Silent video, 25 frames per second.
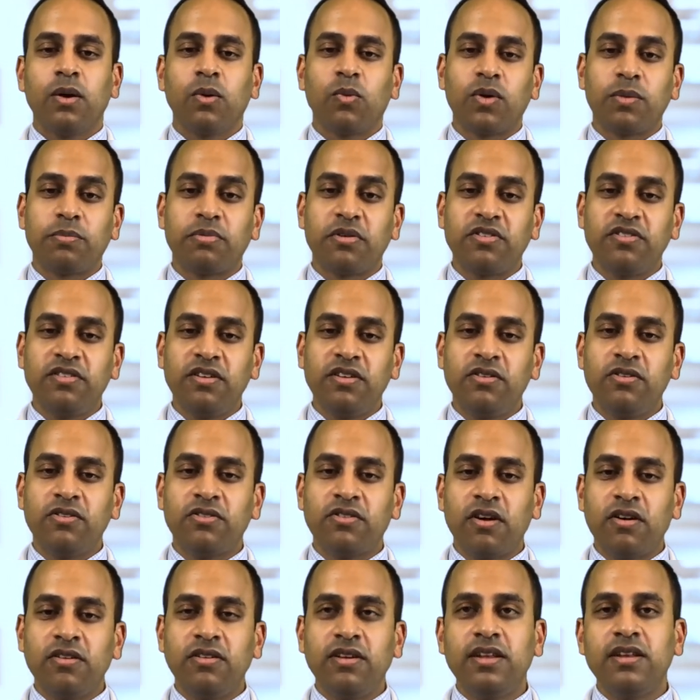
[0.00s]
When procedures
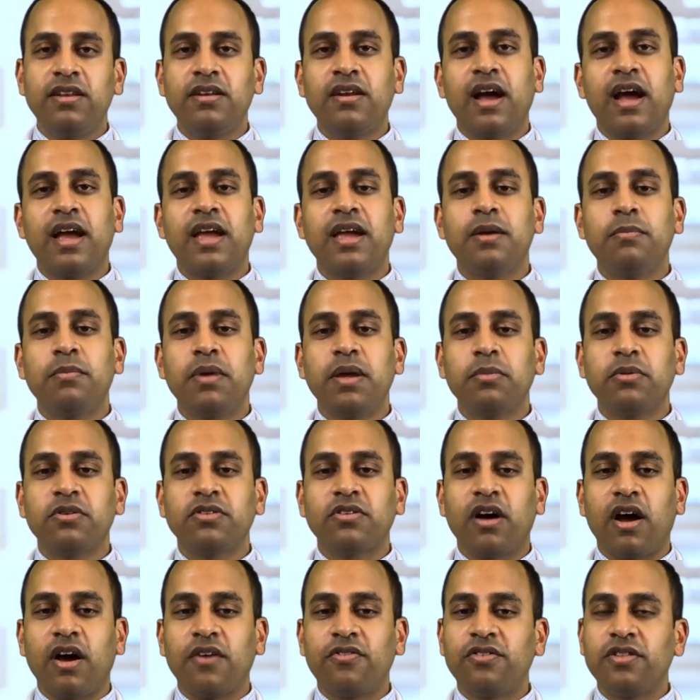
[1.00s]
are needed, I am able
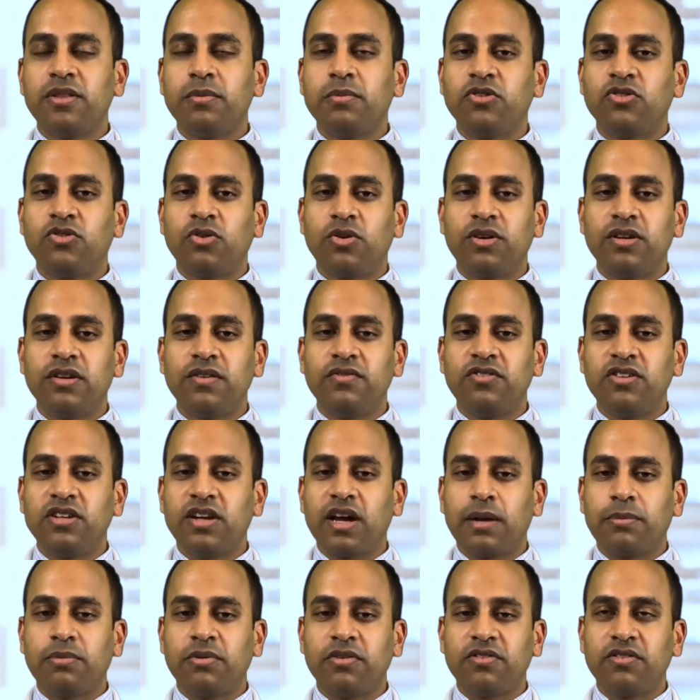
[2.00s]
to offer the majority of
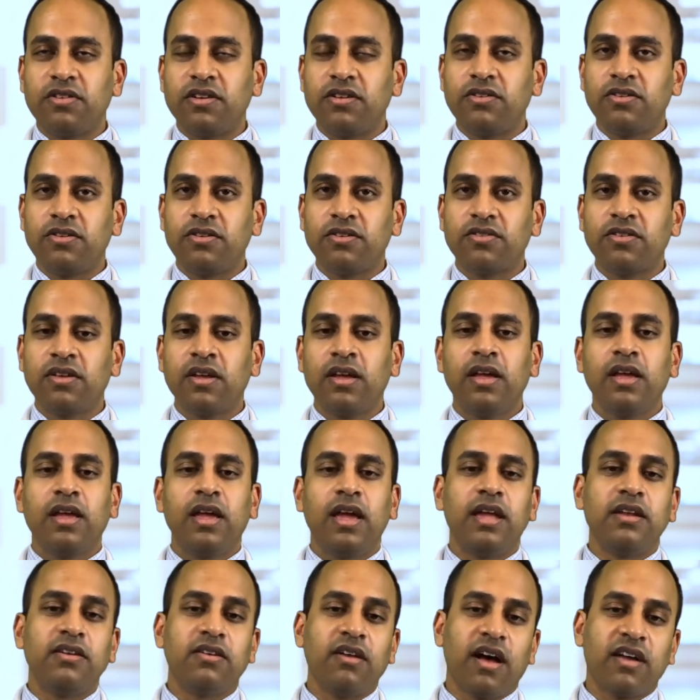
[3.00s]
GI procedures
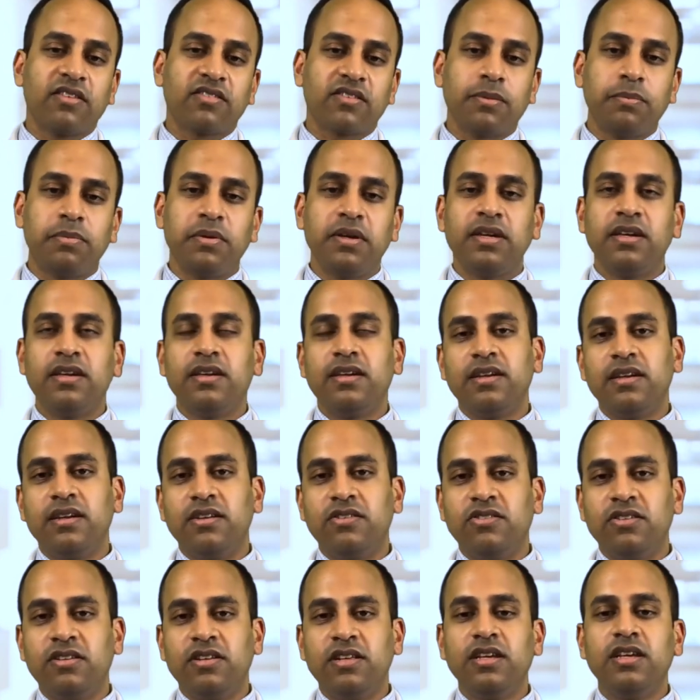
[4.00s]
endoscopy,
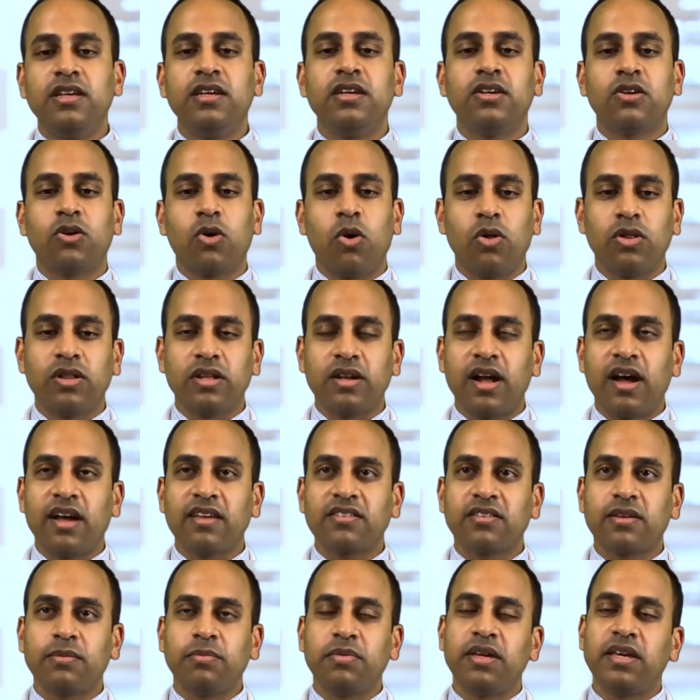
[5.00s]
EGD,
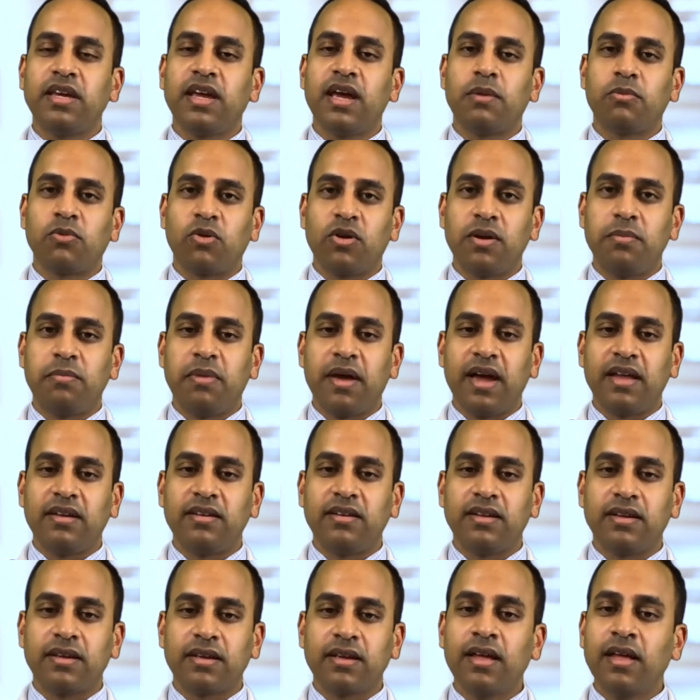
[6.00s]
colonoscopy, hemorrhoid
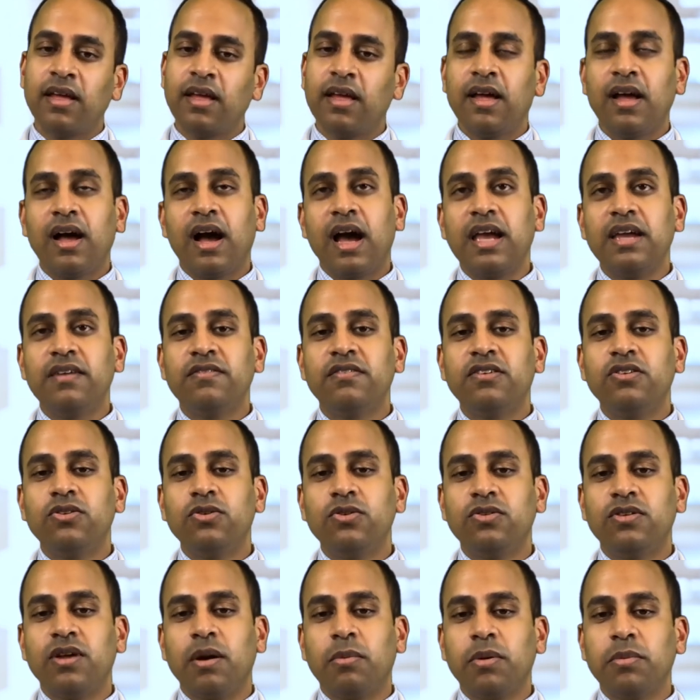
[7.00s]
banding. I even
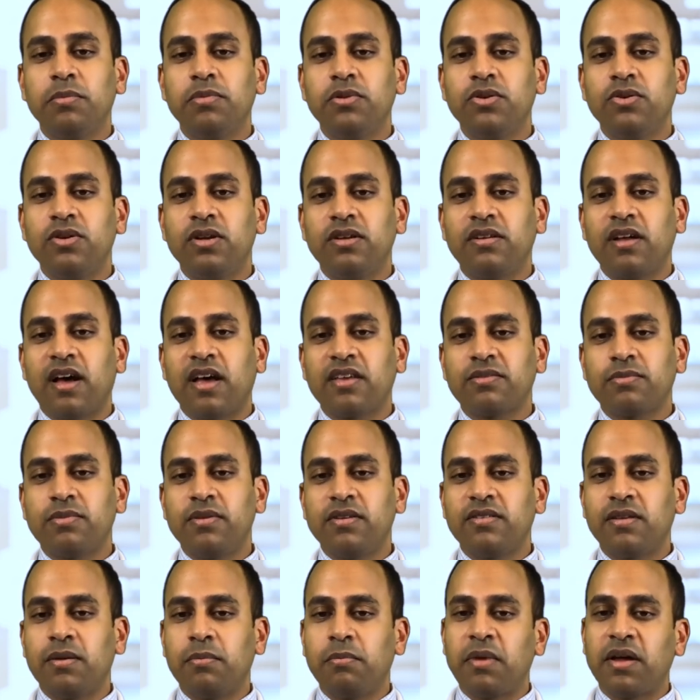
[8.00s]
do double balloon
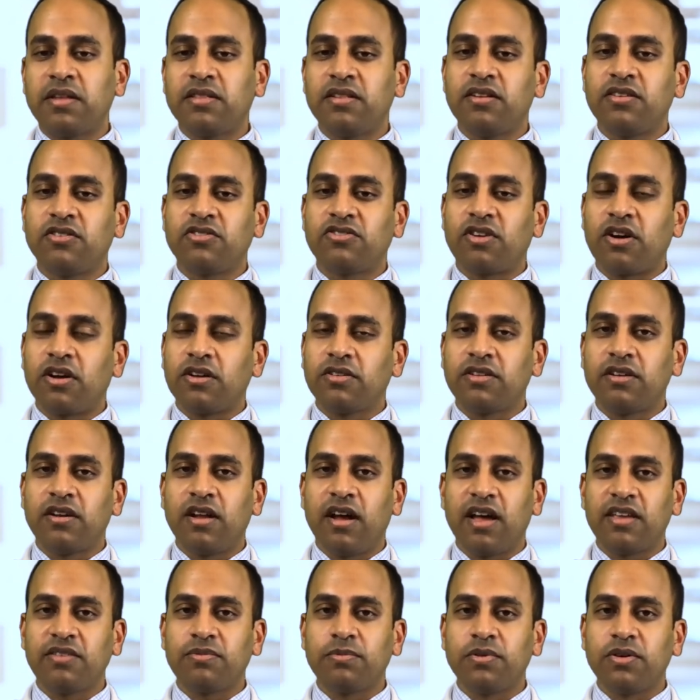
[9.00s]
endoscopies at Methodist Charlton
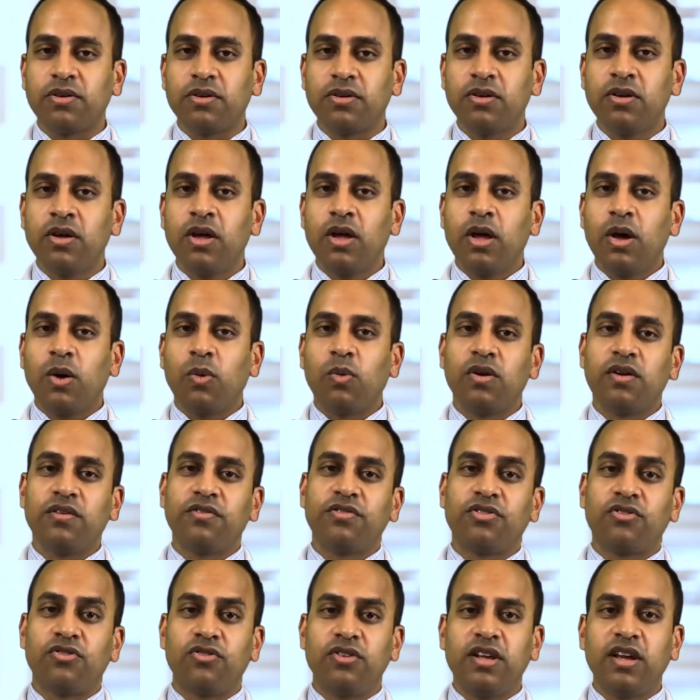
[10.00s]
Hospital, one
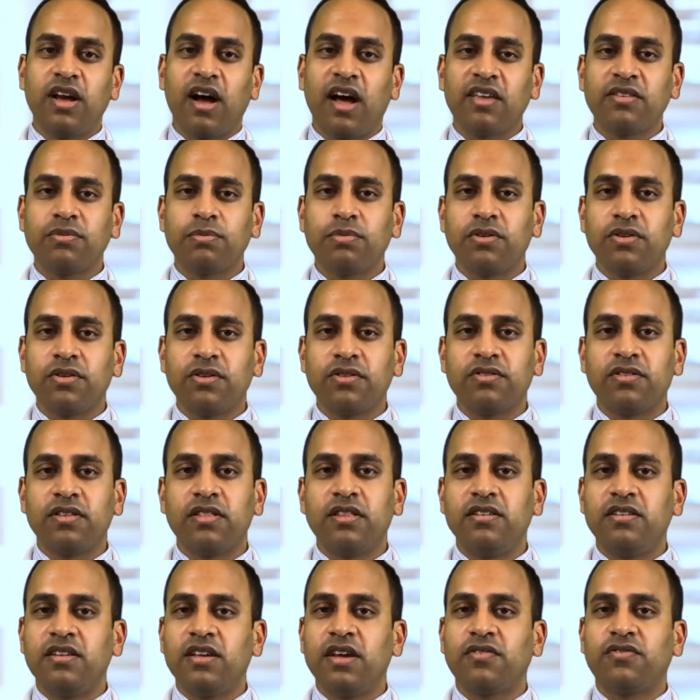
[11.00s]
of three hospitals in
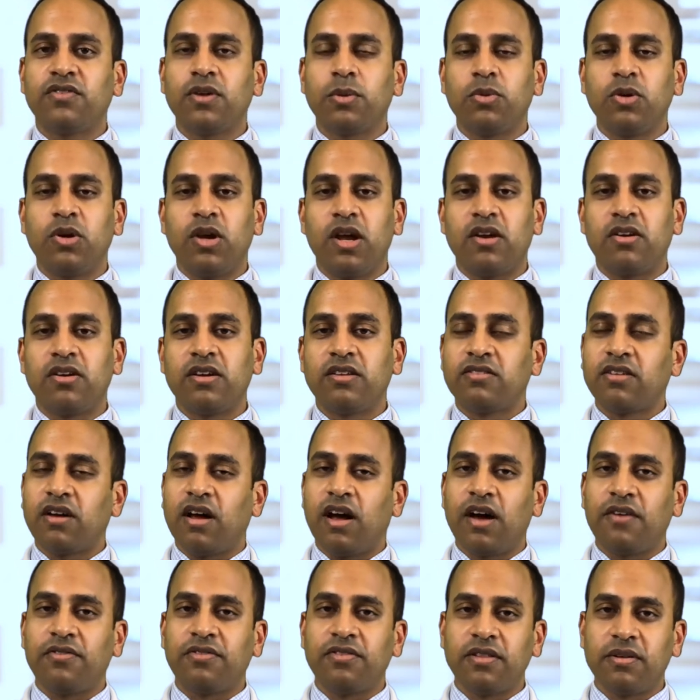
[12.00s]
the DFW area to
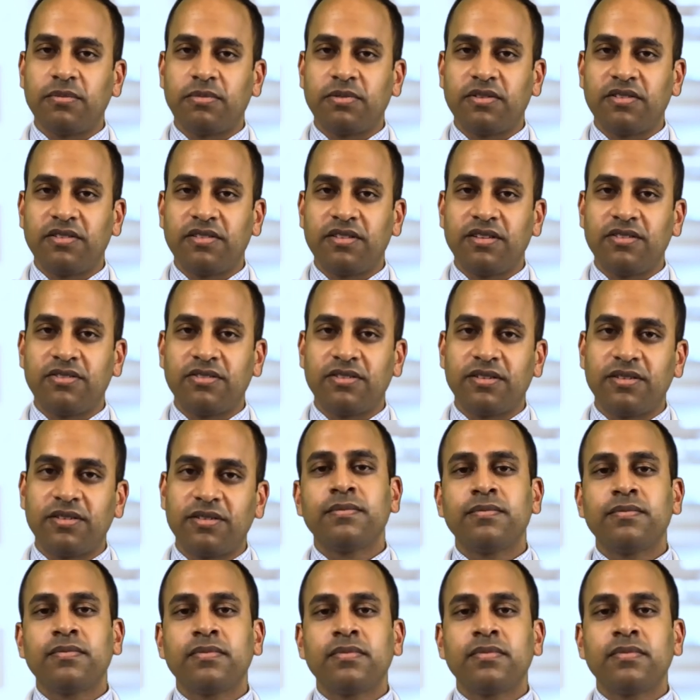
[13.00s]
offer the procedure.